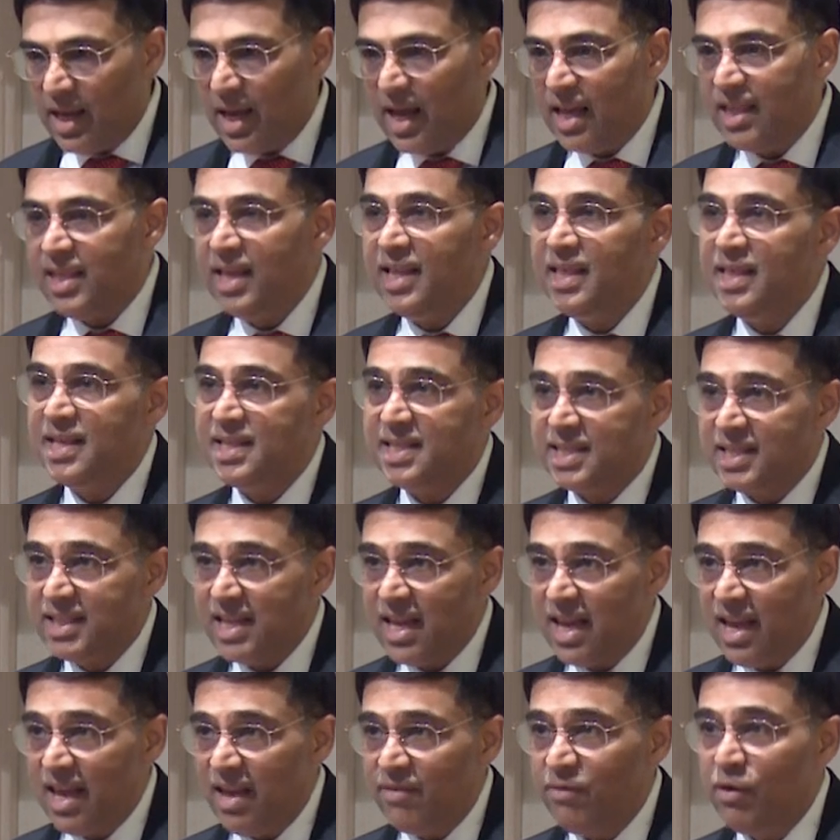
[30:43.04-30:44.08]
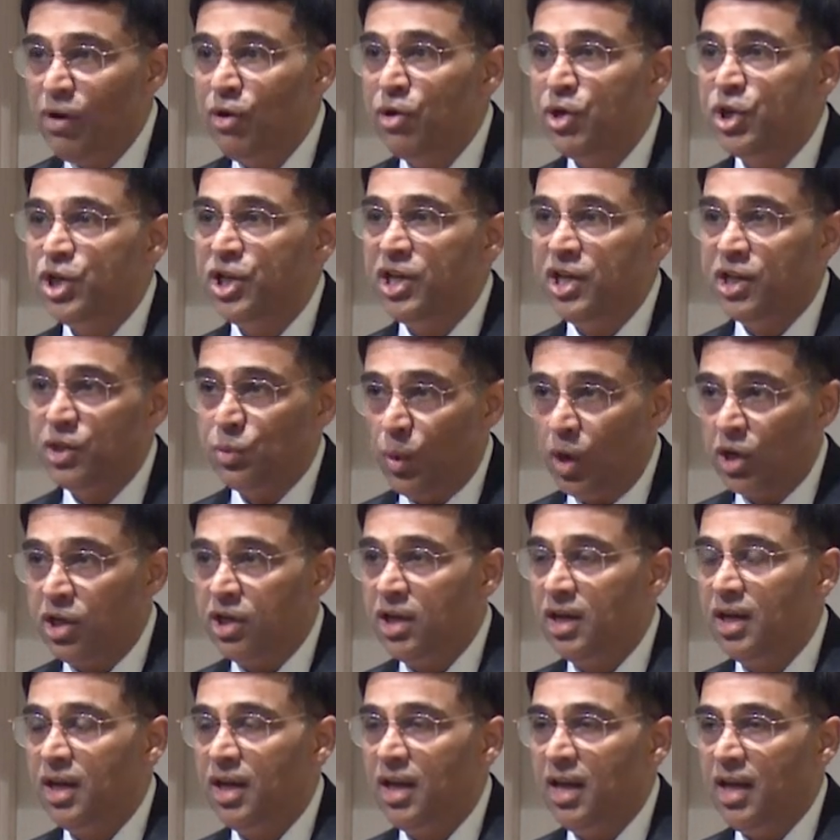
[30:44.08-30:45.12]
I think this evolution is
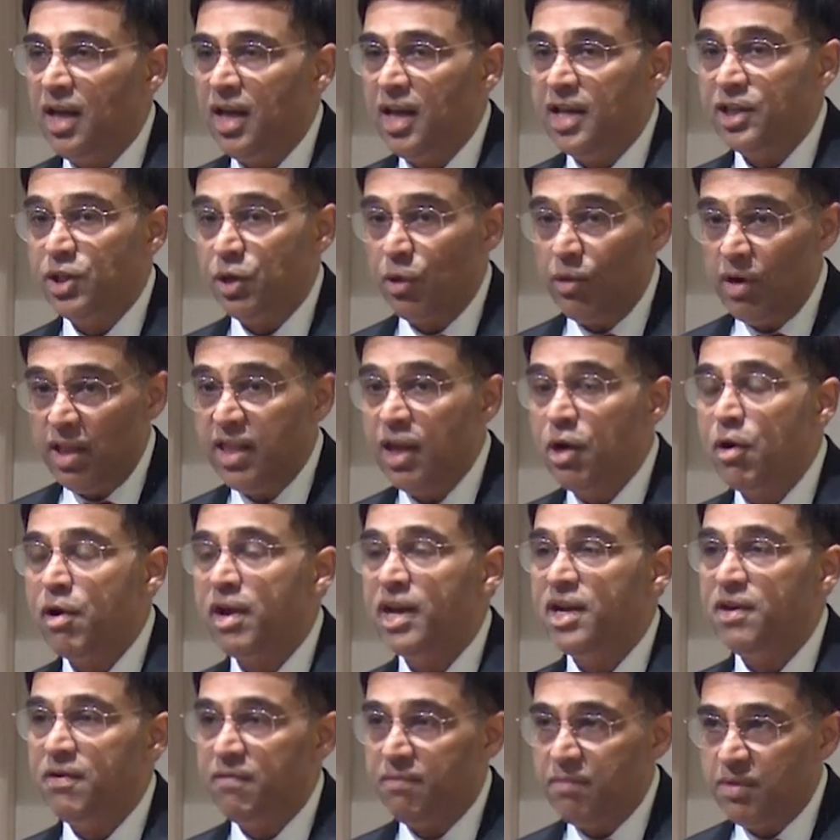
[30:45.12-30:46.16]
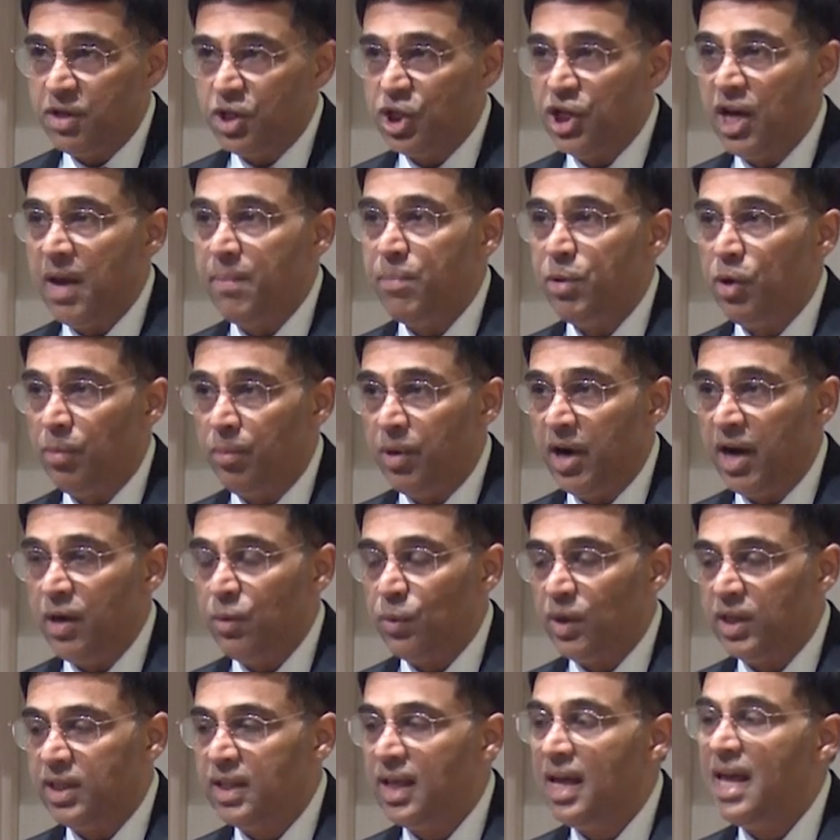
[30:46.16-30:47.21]
what is the only thing you can shape your
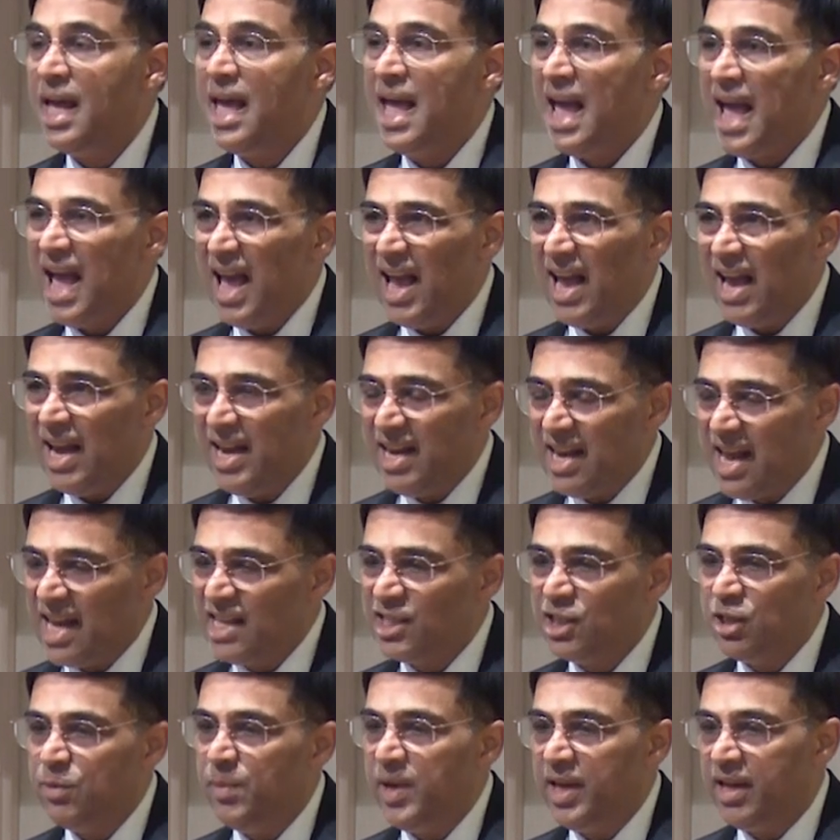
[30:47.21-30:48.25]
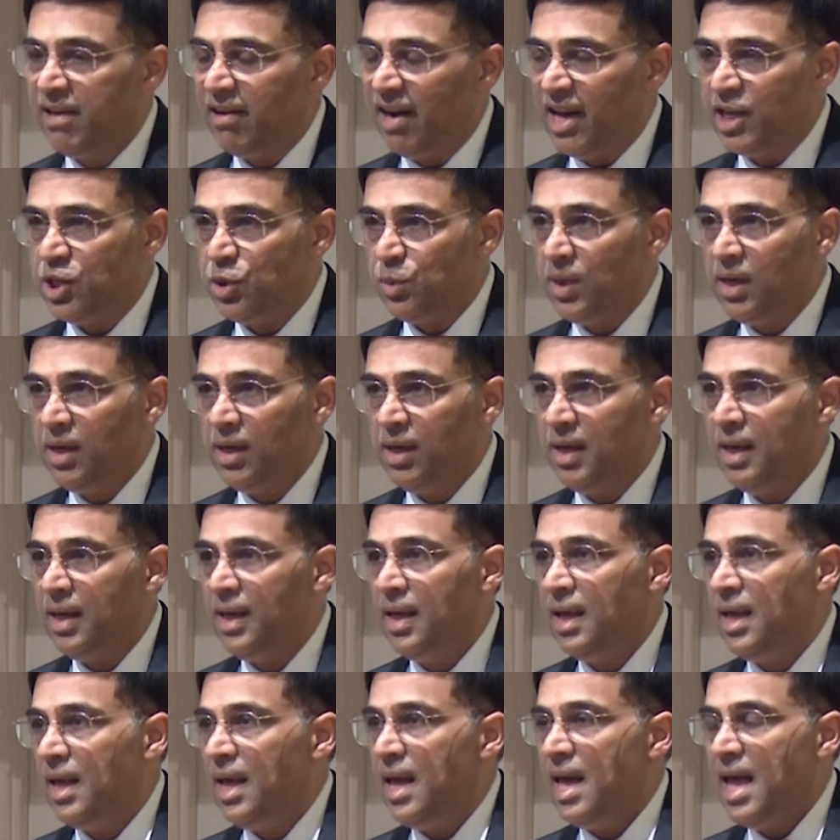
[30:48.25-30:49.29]
brain with. It has to be gradual,
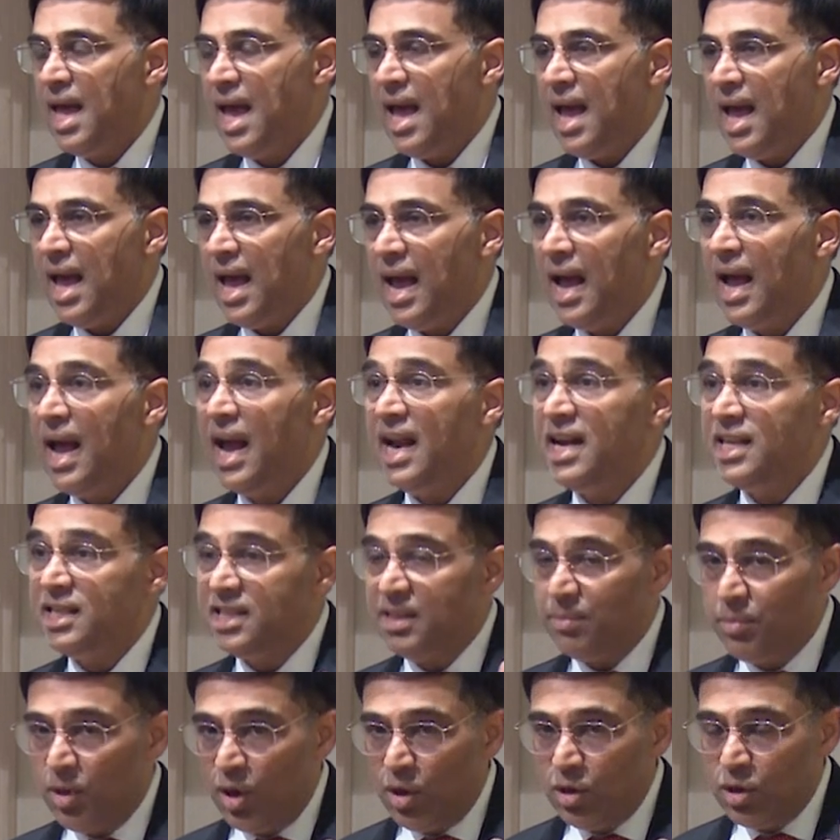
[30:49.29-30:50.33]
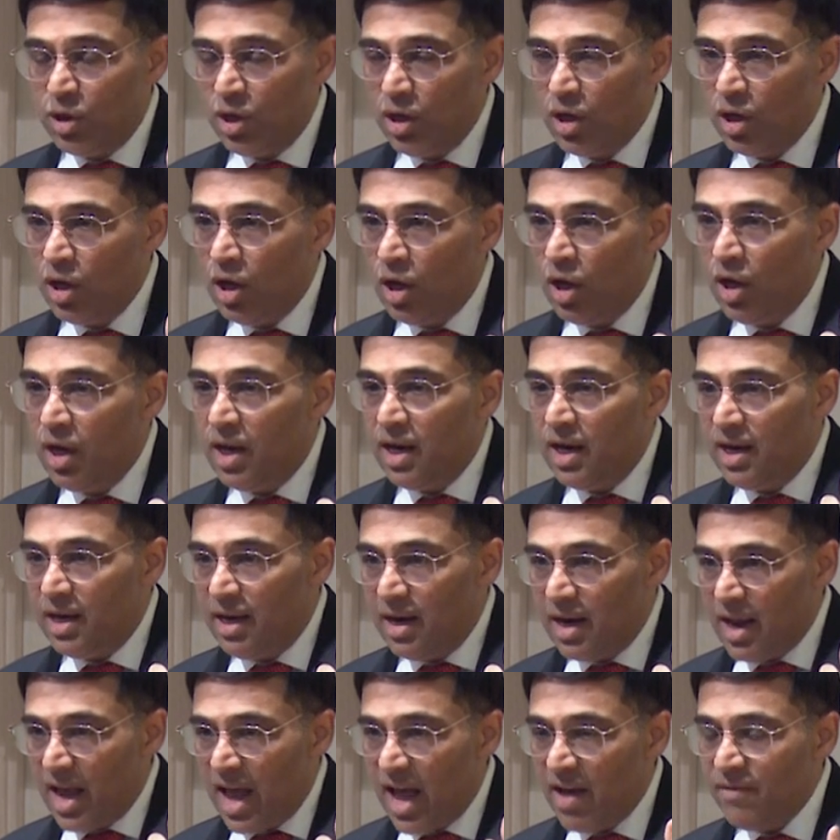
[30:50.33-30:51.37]
and it's about
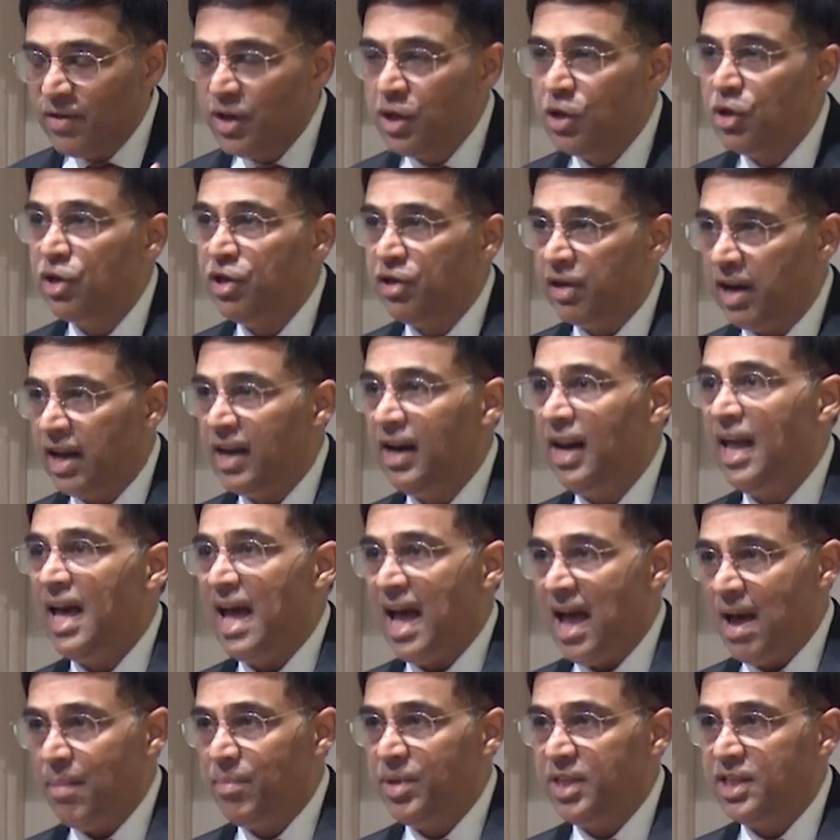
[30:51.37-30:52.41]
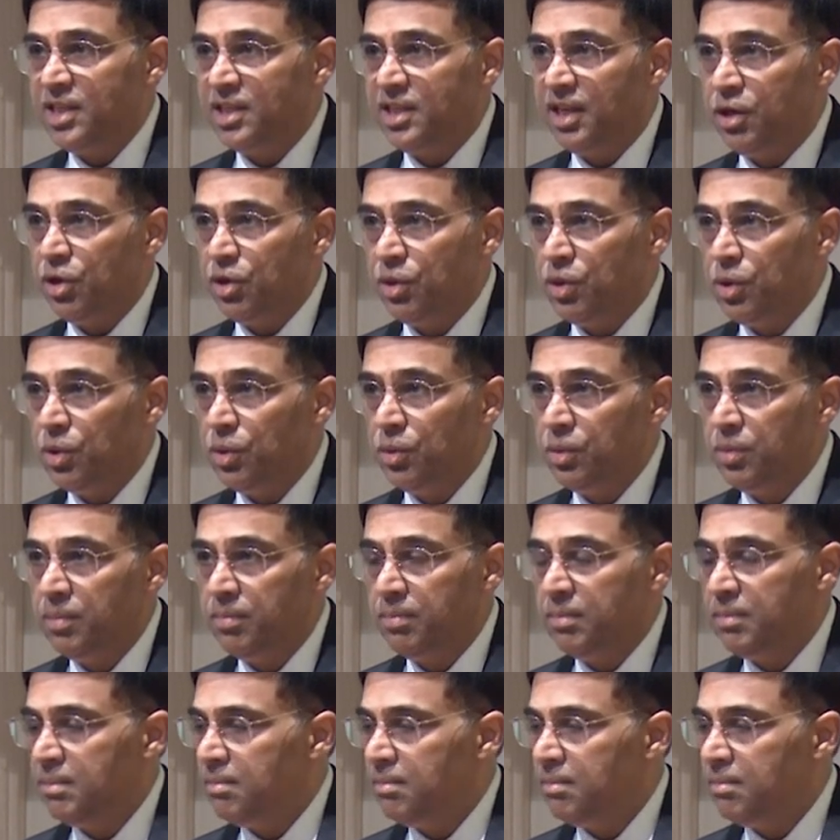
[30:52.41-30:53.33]
having good regular habits that you do.